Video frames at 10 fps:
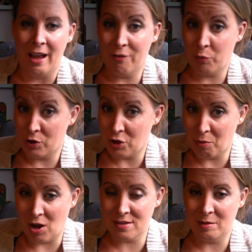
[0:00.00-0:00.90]
if when you
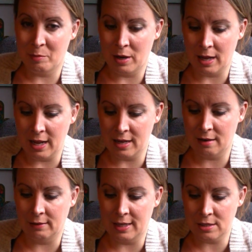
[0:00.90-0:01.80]
block somebody it
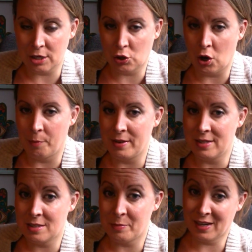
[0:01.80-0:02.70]
deletes their
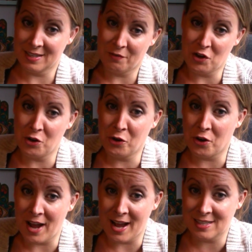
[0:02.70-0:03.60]
comments. Because if you're
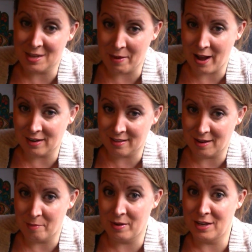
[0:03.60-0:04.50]
nasty back to
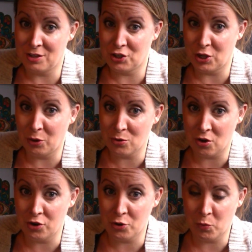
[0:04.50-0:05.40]
them and it shows
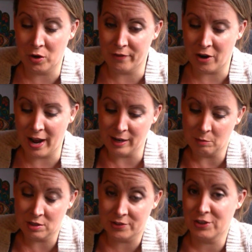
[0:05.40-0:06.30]
on one of your
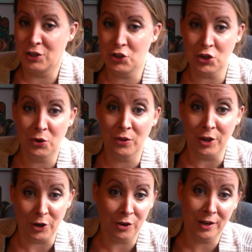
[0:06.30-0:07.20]
items, it's going to show that
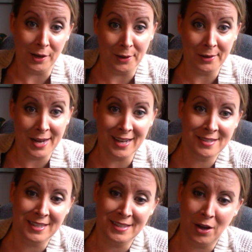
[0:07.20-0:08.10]
you're, you know, a
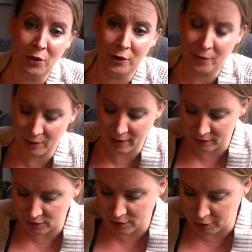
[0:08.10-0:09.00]
nasty seller or
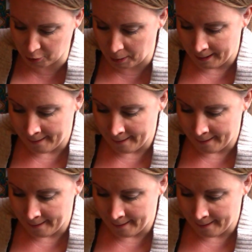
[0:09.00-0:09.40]
whatever. So